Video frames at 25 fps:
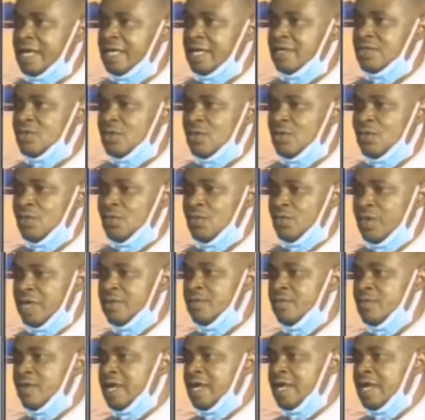So
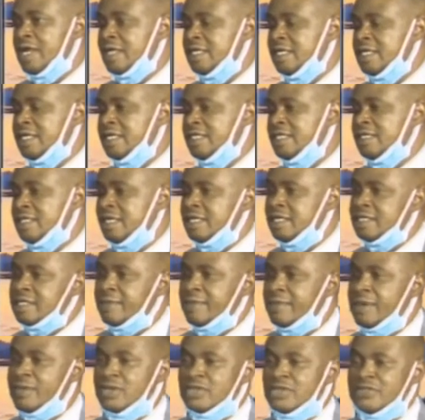the
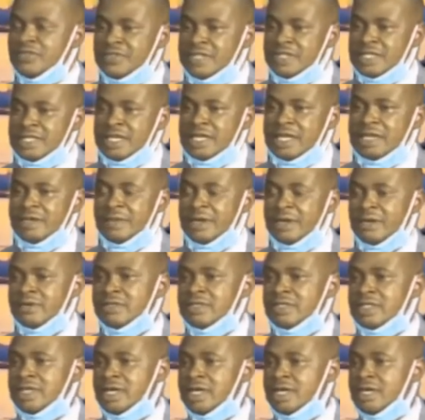Esama was visited
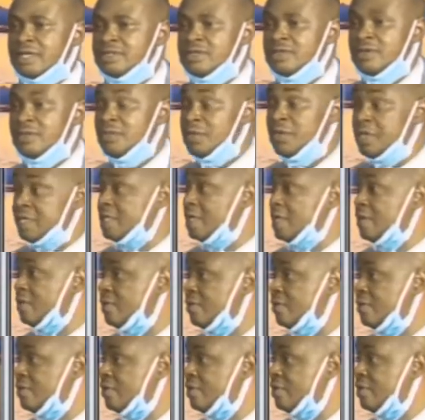about some weeks
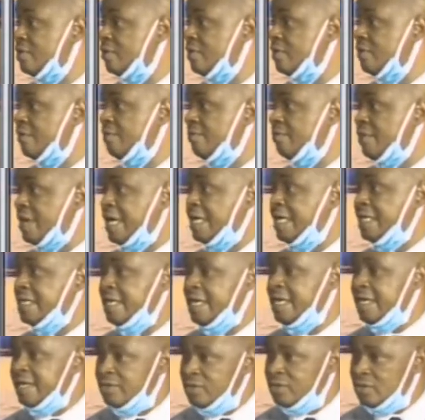ago by
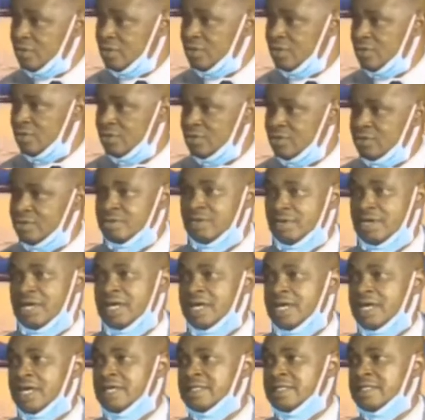the Edo
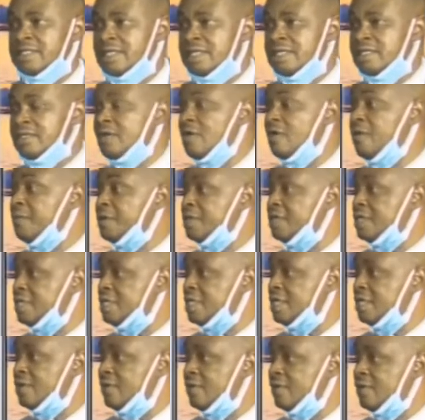State
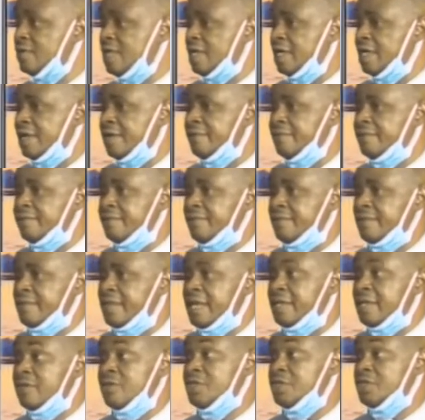Committee on
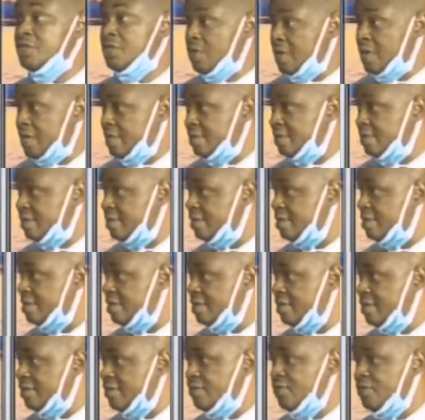Edo Insurance.
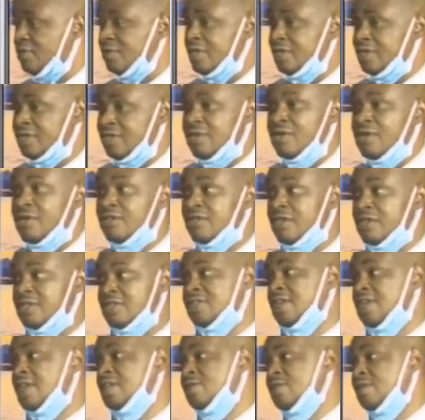You know, the governor
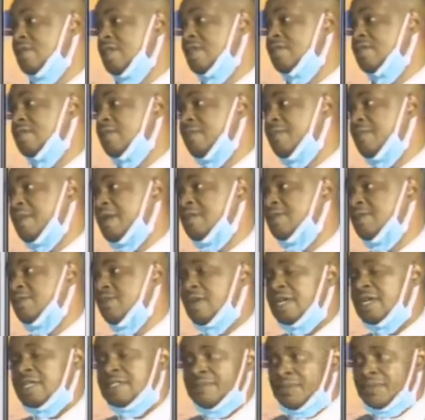is trying to set up an
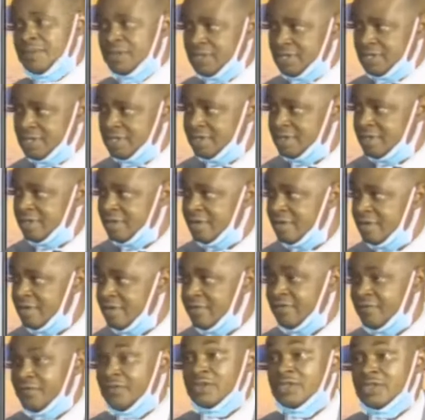insurance policy
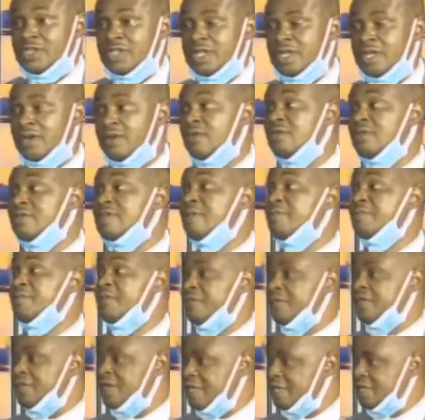for the
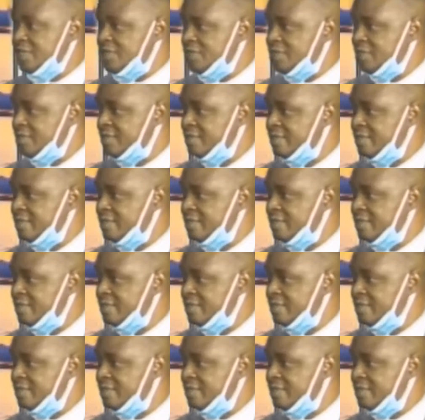underprivileged.